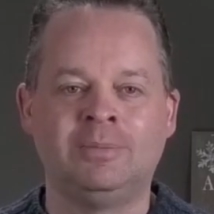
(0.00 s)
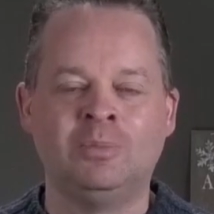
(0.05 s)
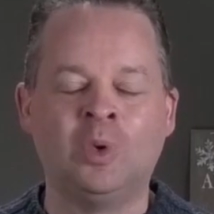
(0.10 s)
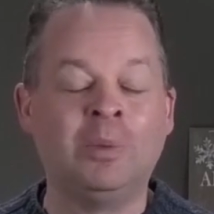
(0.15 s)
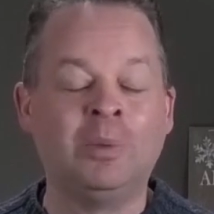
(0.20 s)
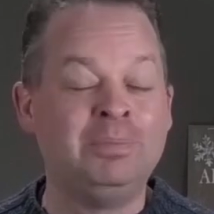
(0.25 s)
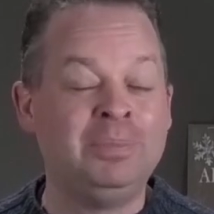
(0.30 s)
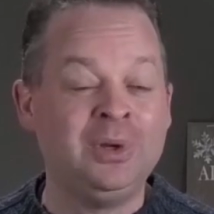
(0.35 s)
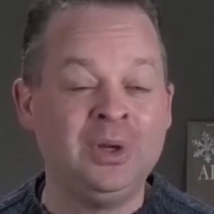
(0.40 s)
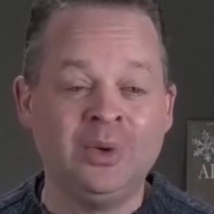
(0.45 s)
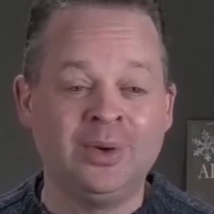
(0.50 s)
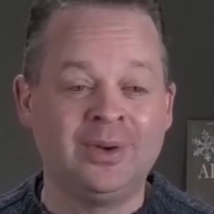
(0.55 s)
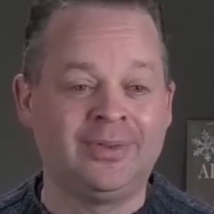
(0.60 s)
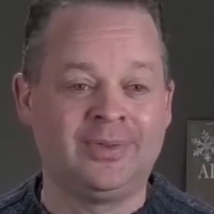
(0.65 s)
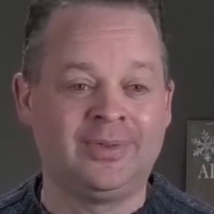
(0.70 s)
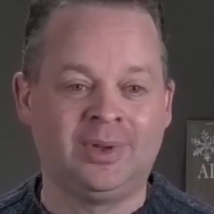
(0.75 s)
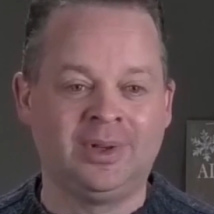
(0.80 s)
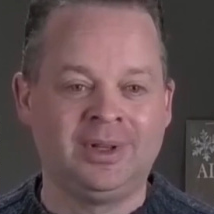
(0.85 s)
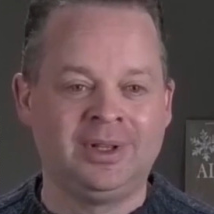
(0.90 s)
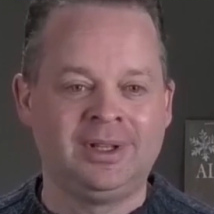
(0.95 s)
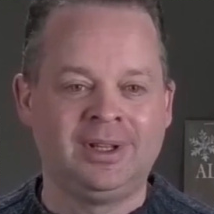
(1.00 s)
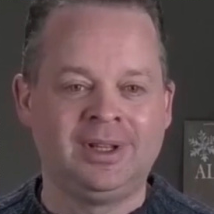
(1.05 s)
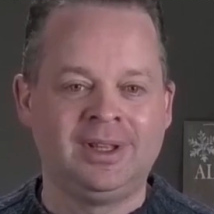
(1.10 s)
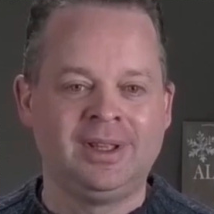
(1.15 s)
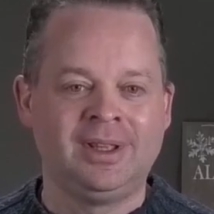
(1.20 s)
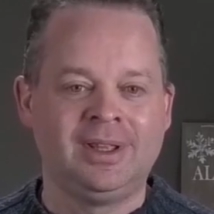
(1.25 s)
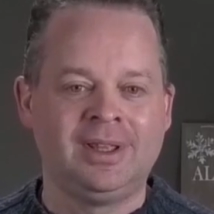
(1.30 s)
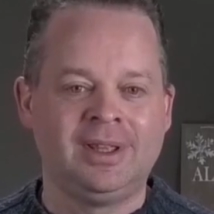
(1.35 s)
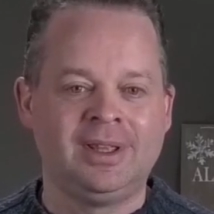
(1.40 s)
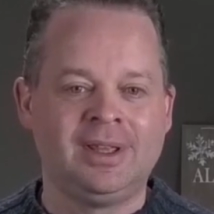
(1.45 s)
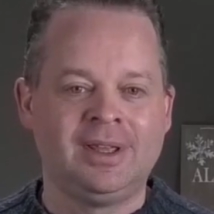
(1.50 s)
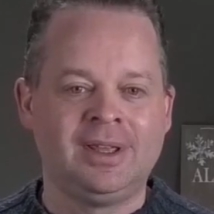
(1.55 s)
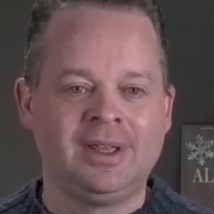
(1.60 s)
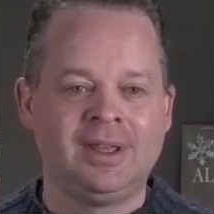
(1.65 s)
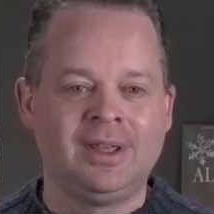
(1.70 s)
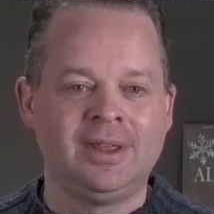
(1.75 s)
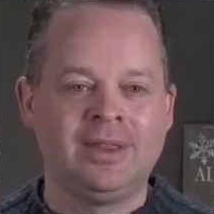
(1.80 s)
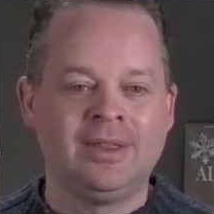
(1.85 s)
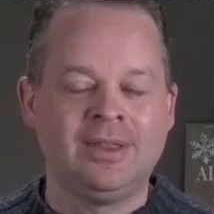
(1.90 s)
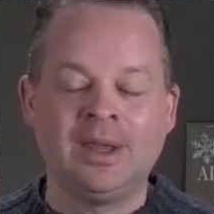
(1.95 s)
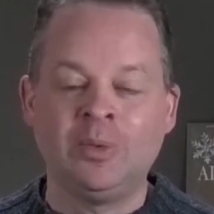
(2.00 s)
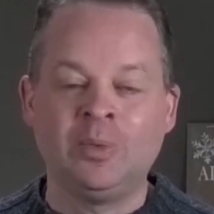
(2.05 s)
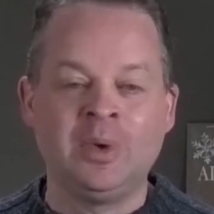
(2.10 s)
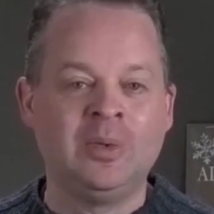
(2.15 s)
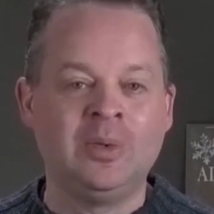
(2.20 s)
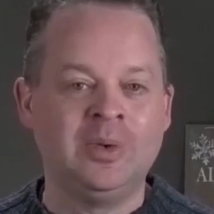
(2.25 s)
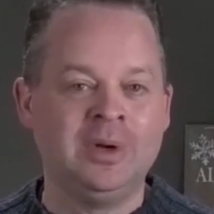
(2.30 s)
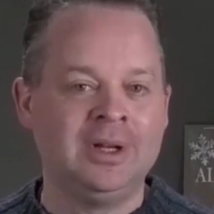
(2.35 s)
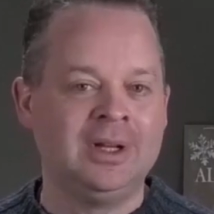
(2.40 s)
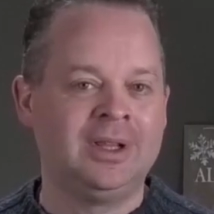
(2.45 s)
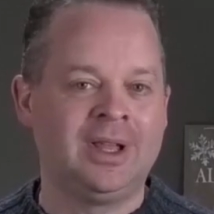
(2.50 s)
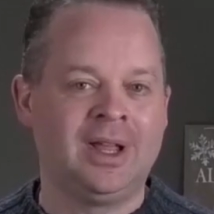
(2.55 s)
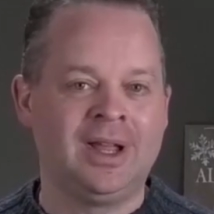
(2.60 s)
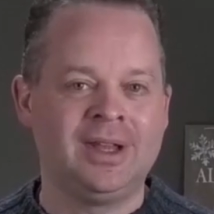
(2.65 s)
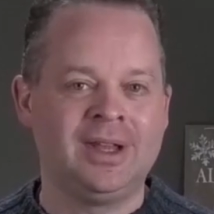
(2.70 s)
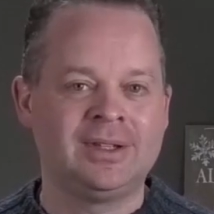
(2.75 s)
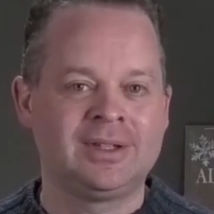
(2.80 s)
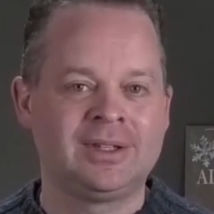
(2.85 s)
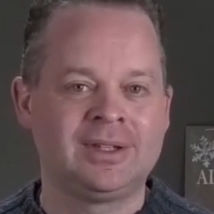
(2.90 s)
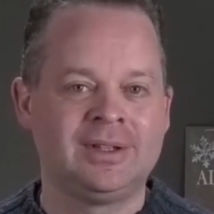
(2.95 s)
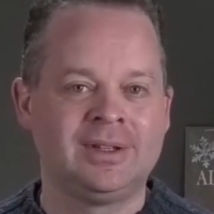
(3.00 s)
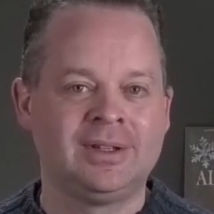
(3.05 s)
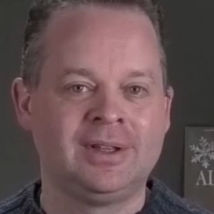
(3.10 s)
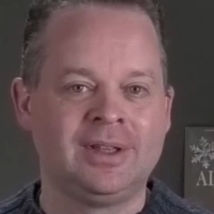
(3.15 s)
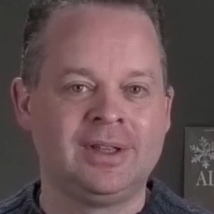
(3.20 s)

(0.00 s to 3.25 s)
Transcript: more beautiful than we realize.